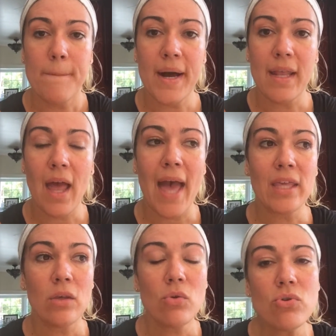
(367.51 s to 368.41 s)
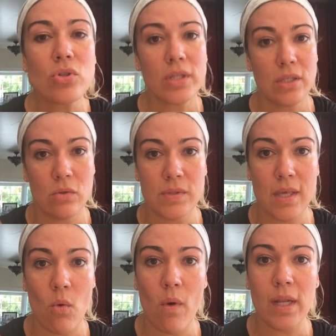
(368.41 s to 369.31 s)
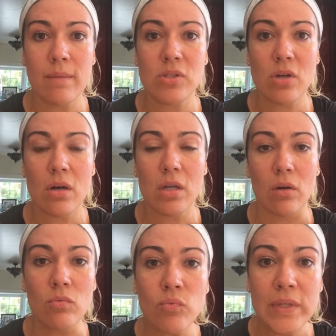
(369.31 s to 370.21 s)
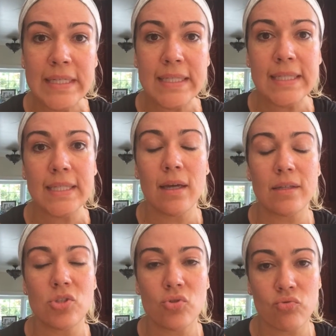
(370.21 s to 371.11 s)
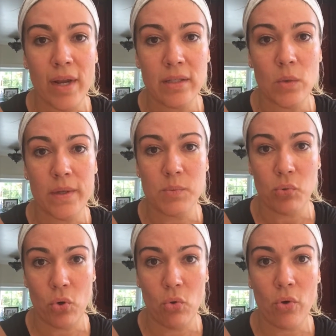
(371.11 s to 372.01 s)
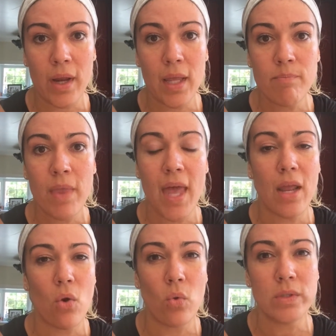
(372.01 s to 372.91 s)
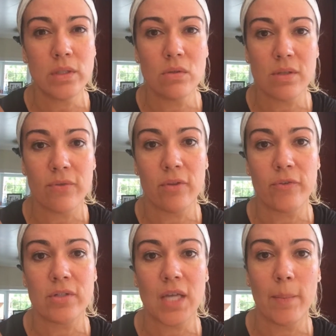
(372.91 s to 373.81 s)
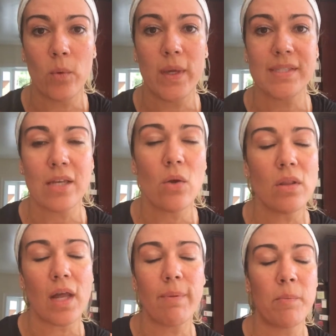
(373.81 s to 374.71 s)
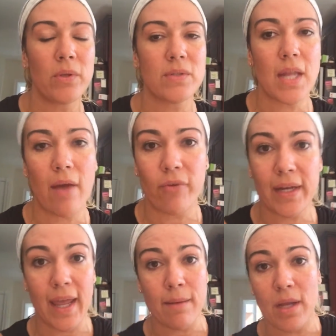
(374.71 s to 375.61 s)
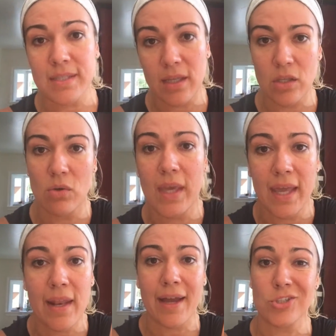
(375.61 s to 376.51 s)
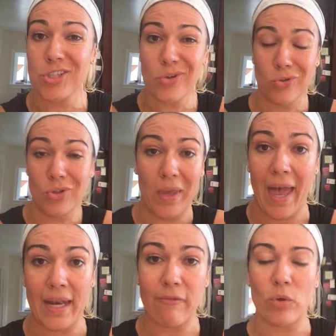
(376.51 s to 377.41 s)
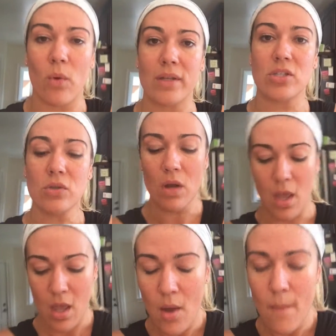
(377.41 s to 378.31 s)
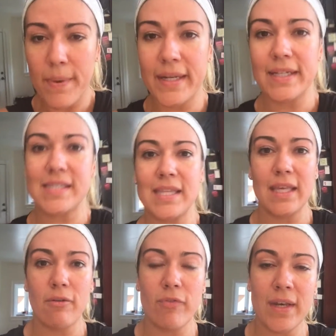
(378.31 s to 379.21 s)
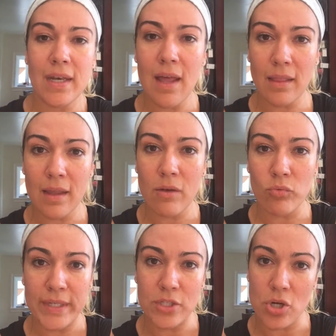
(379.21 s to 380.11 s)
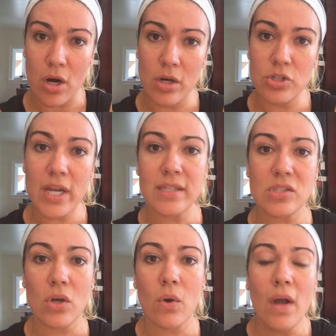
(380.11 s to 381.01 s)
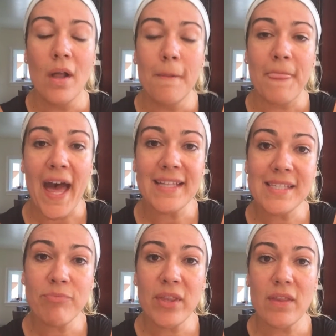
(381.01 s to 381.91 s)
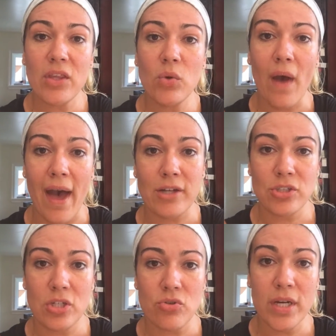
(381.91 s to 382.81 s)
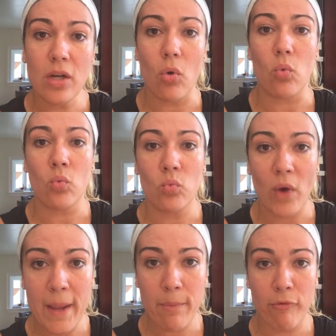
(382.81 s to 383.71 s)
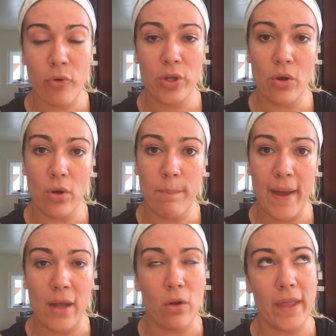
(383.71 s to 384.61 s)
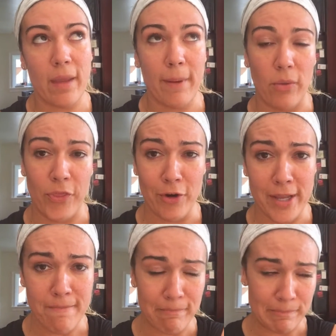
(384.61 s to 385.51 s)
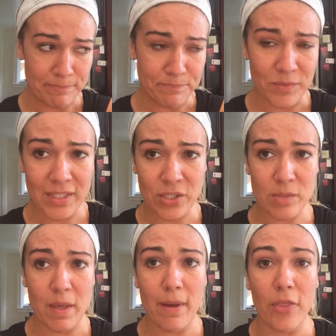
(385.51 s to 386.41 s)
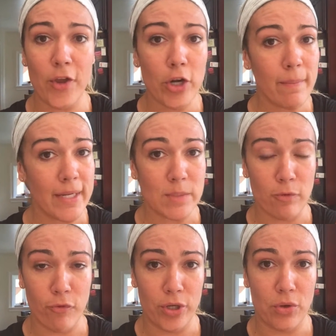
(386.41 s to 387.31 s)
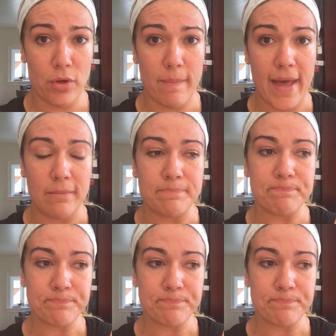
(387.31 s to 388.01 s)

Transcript: But I usually use it when I'm starting a really strenuous program, and I only use it for the first couple weeks. I know a lot of people use it every day. I'm not telling you you can't. Actually, you can if you want to, but it's the Vanilla Recharge. And so that's something that you actually drink right before you go to bed, or like about 30 minutes before you go to bed.